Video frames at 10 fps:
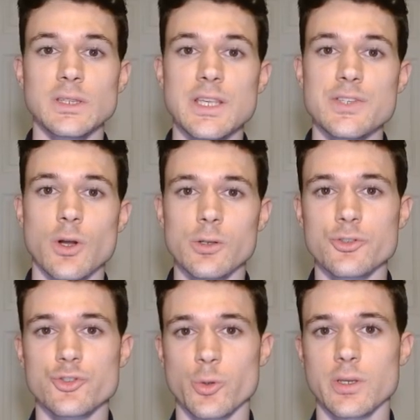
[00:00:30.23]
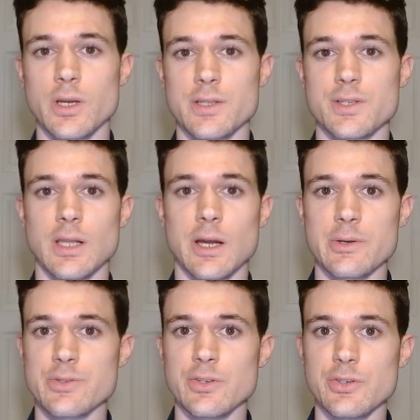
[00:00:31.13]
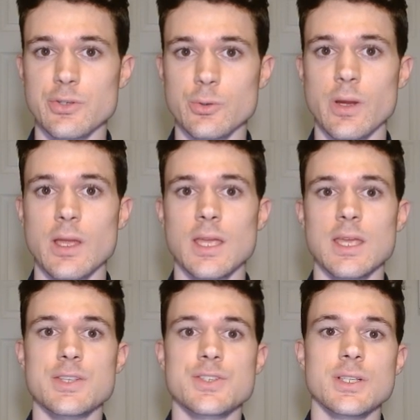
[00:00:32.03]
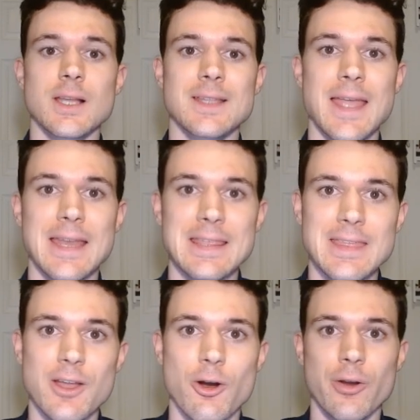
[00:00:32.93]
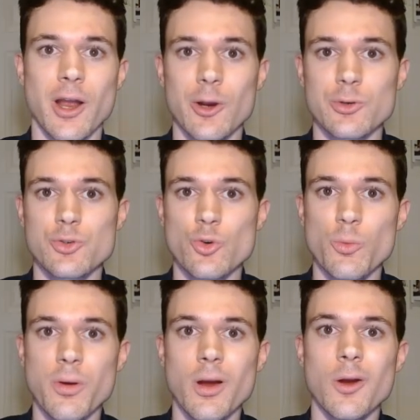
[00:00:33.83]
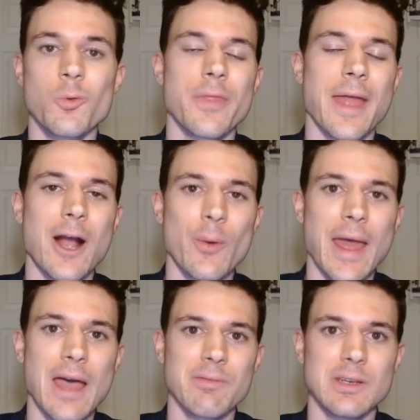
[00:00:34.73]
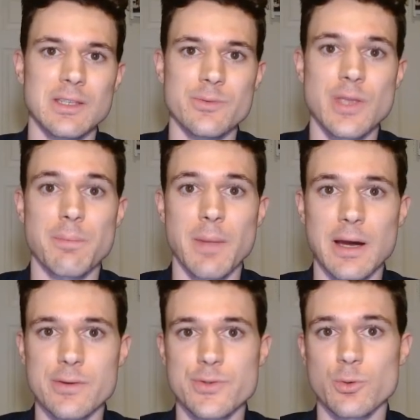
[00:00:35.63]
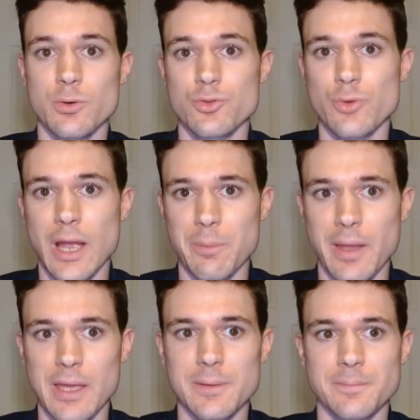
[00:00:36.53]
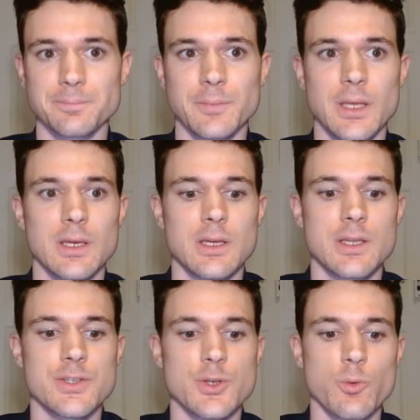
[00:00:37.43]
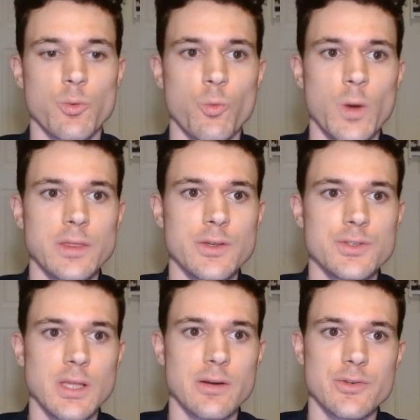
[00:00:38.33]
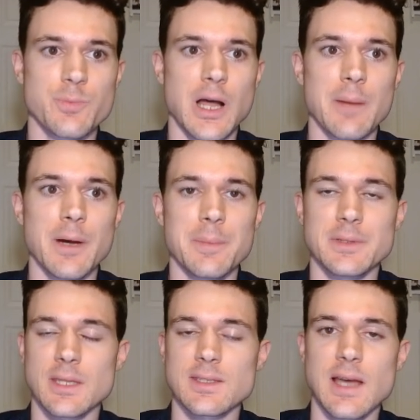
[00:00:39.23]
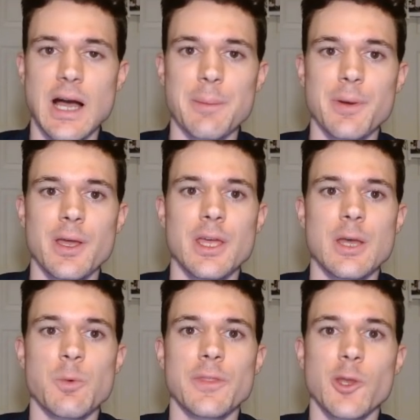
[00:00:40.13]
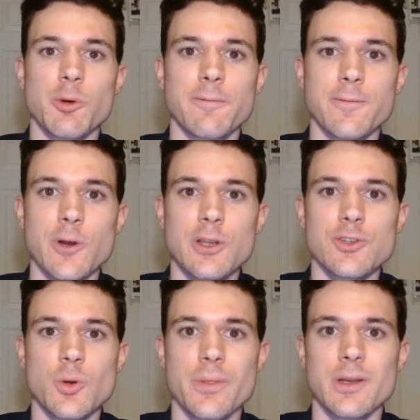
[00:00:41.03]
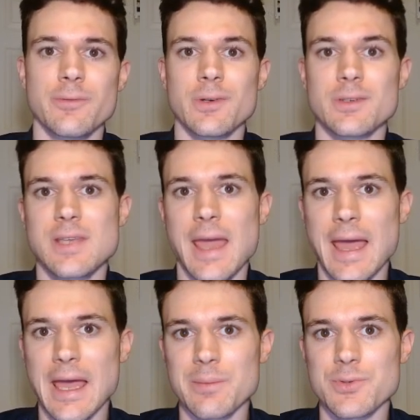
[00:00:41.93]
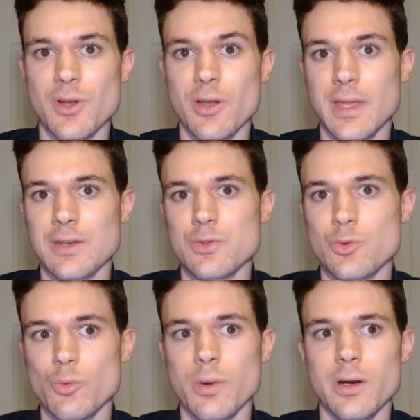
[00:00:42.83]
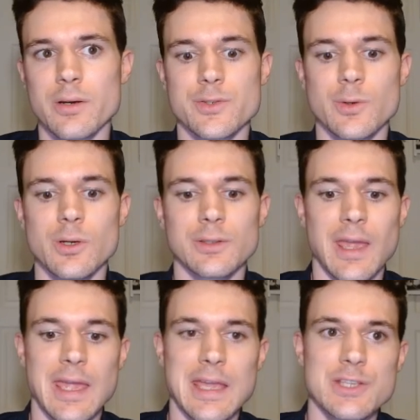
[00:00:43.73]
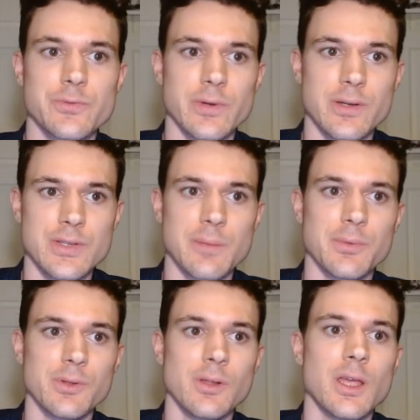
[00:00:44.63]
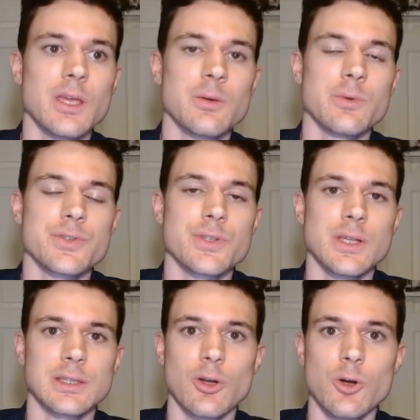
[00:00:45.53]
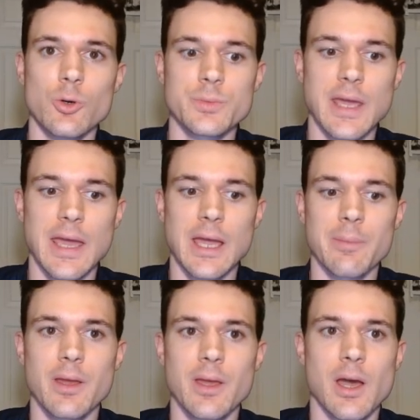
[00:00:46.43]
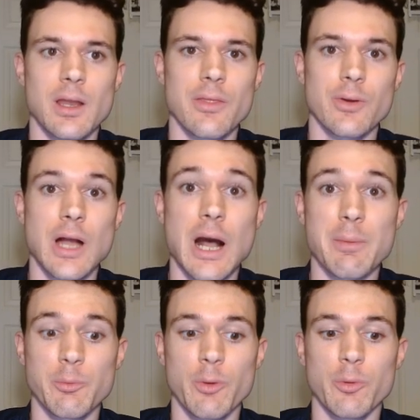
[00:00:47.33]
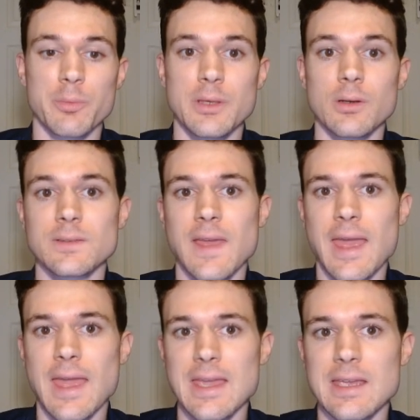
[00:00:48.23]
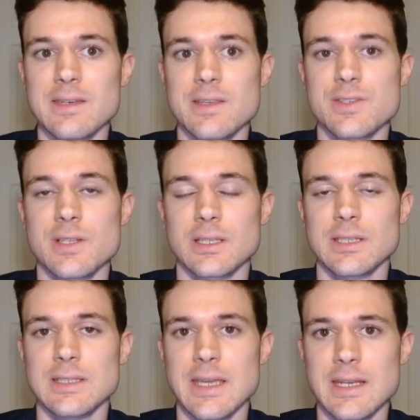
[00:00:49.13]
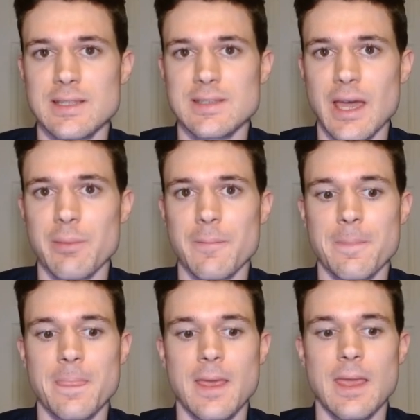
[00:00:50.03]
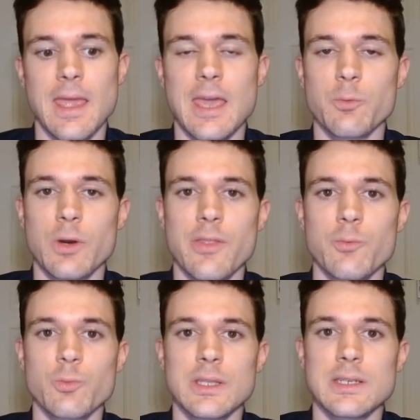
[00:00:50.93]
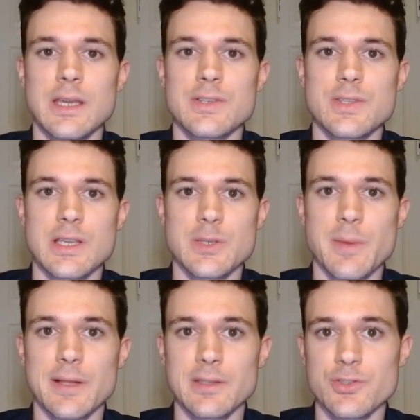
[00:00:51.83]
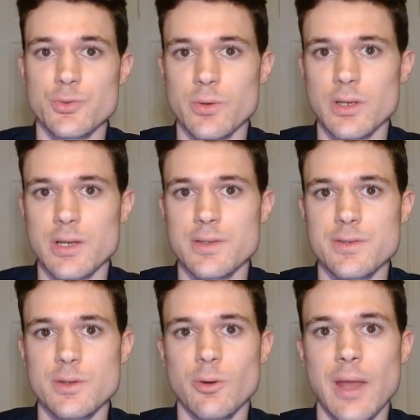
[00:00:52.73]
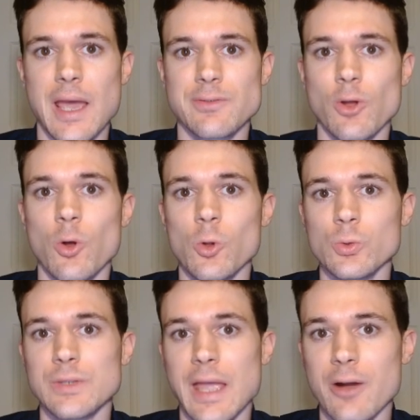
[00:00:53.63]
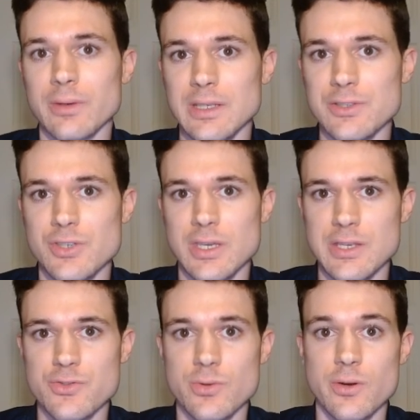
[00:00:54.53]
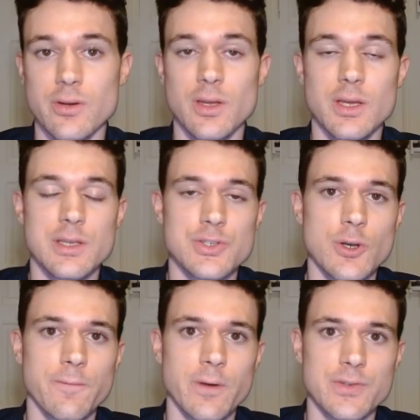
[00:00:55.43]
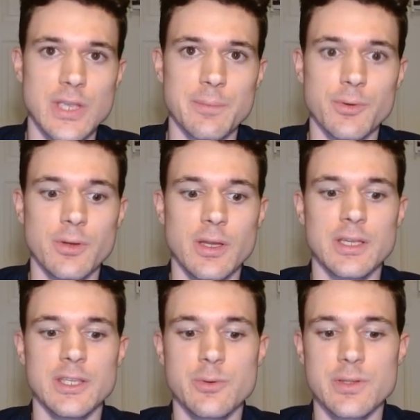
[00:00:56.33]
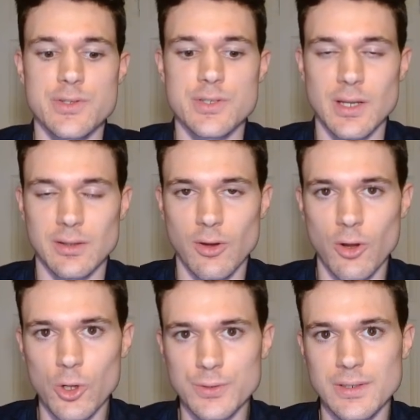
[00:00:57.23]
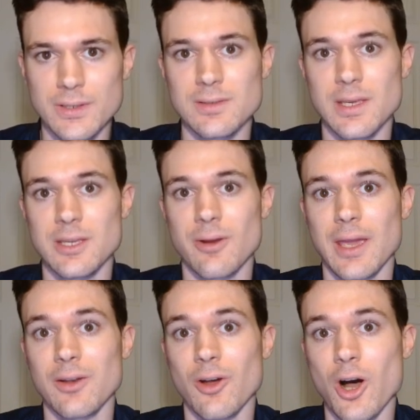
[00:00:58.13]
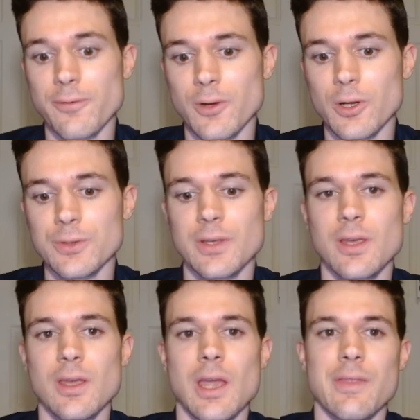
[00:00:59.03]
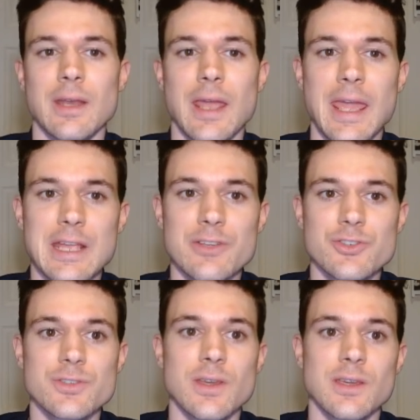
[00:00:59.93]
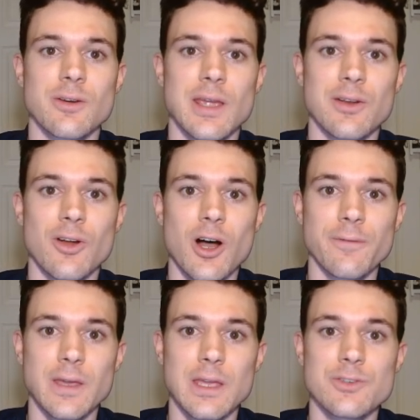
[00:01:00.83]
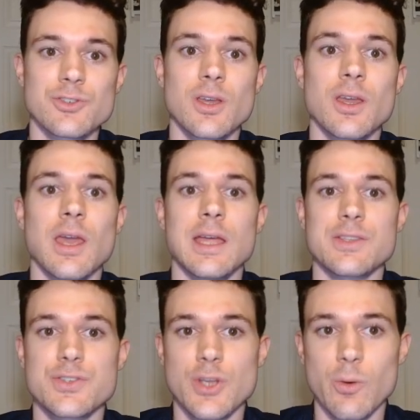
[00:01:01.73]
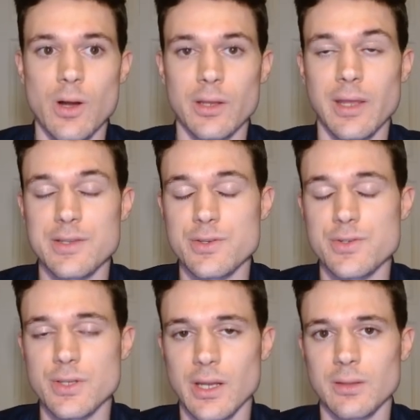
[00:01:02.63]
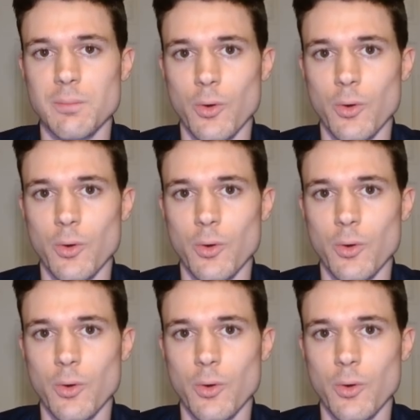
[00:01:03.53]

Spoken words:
these Alt shortcuts allow us to do is select anything on our toolbar without having to use a mouse or trackpad. So when those letters pop up at the top, what they're referring to are the different tabs on that toolbar. So Alt H, for example, will select the Home tab. Another common one will be Alt A to select the Data tab. And one of the really nice things about these shortcuts is you don't have to hold down each keystroke. So for example, you can select Alt, take your hand off Alt, and then H, take your hand off H, and so on as you select more